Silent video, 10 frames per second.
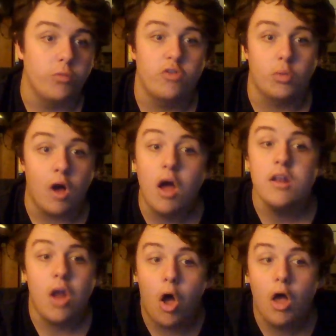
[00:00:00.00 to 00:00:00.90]
So Gordon
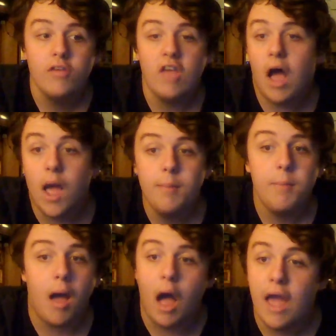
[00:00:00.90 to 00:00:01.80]
Haas,
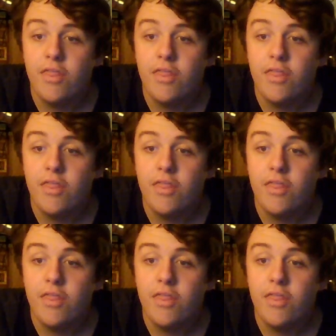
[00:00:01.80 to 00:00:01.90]
I